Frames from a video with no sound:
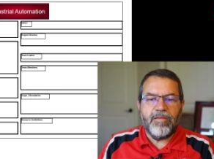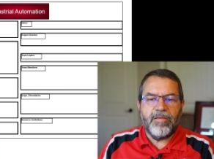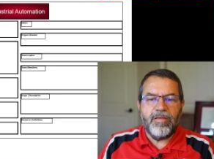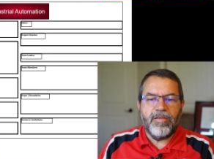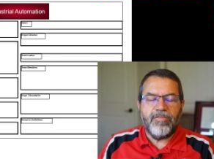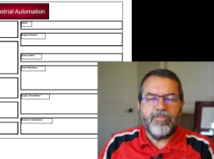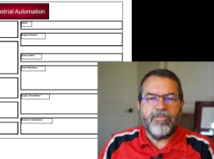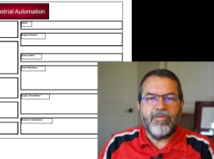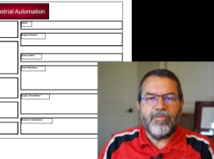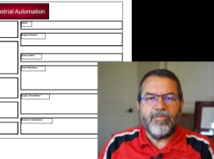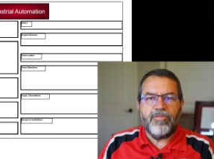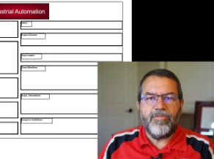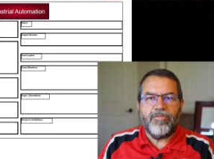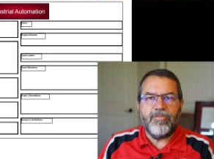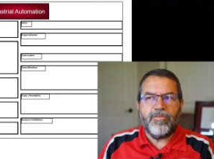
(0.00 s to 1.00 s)
It's
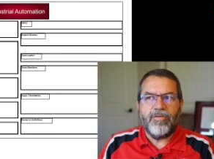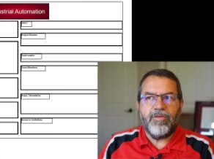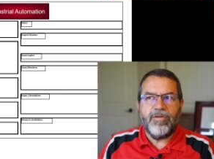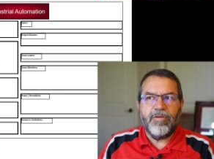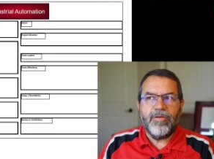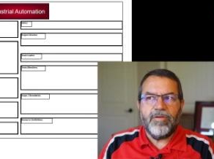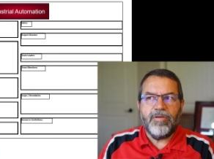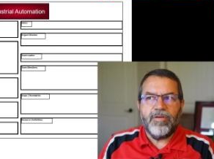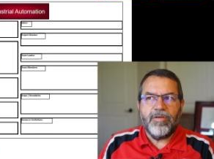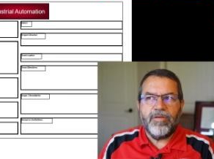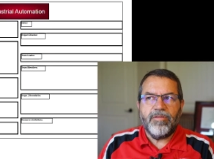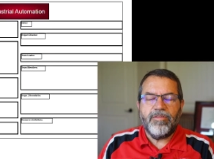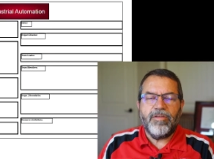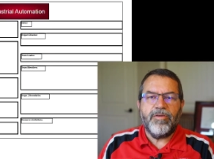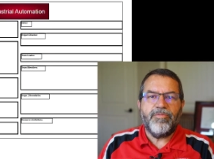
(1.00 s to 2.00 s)
used
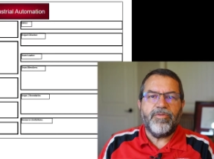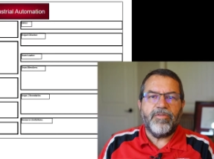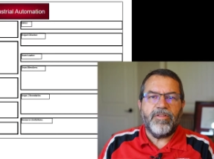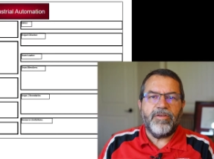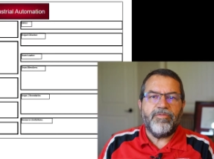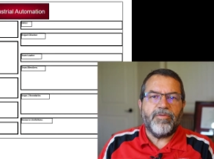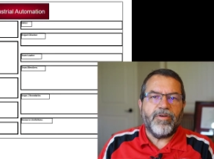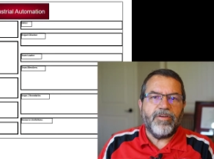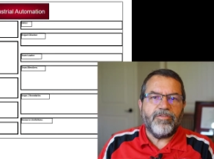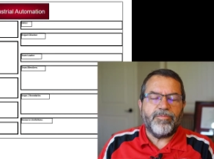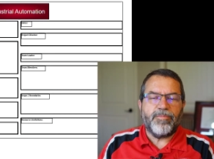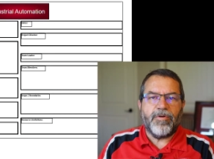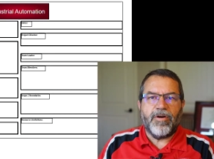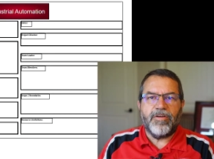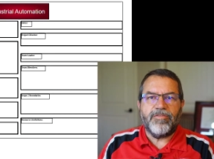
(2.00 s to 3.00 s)
differently for each
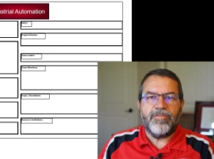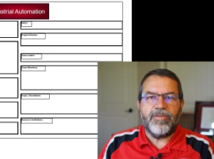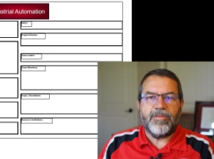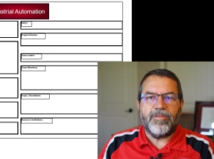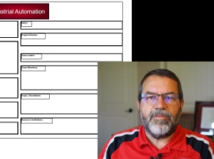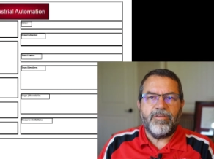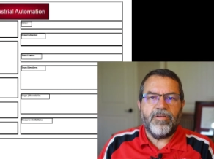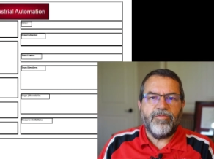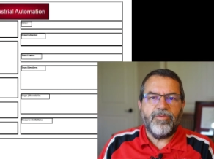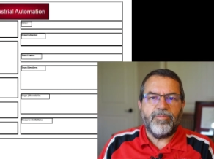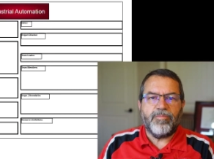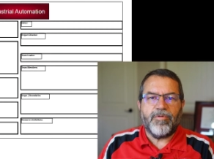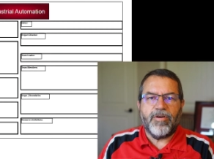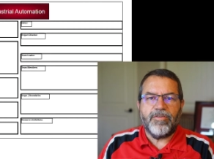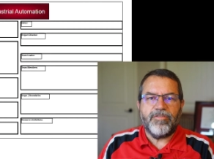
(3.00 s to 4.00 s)
project.
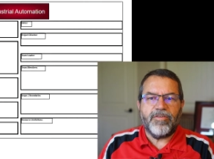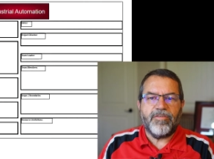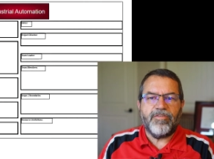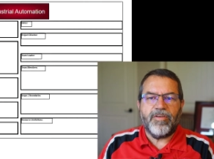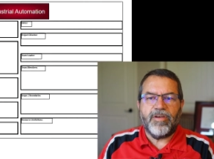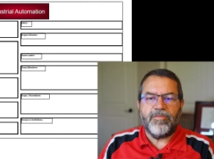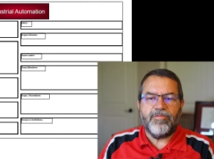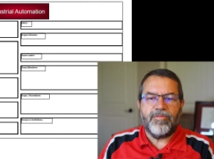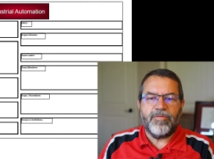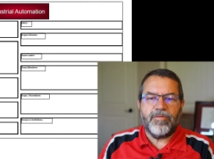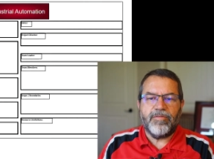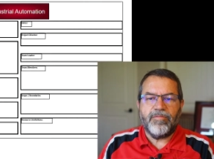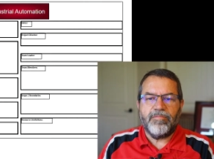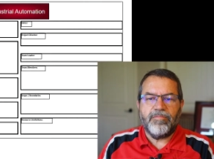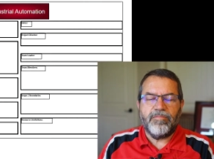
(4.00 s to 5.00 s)
Different projects have
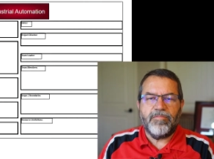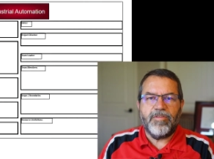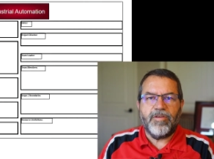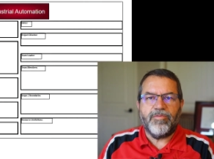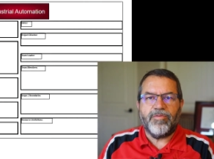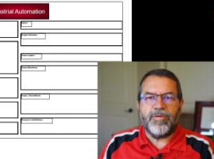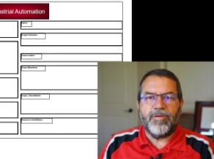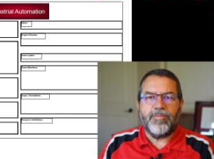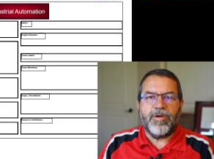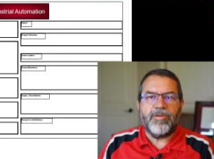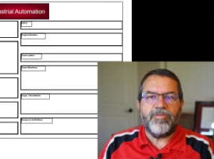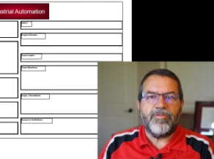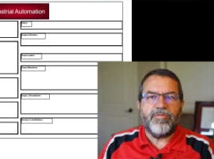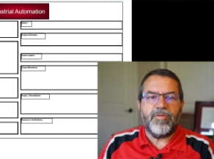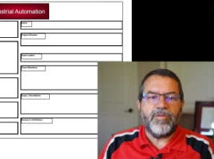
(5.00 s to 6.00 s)
different
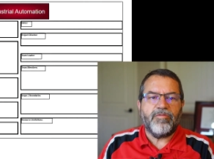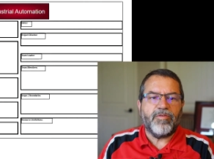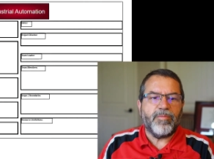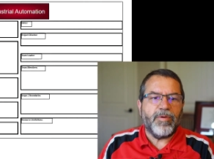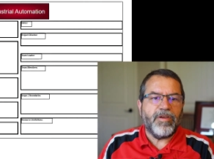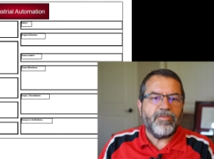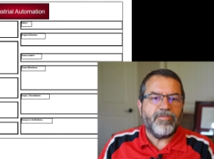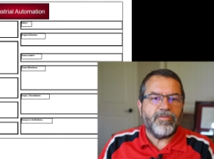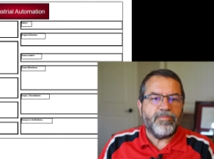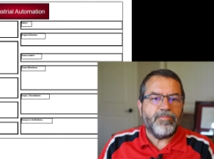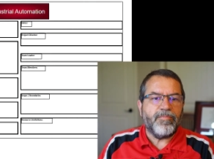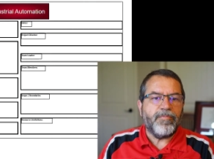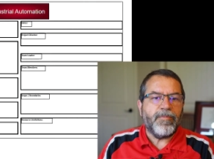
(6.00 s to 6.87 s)
amounts of information,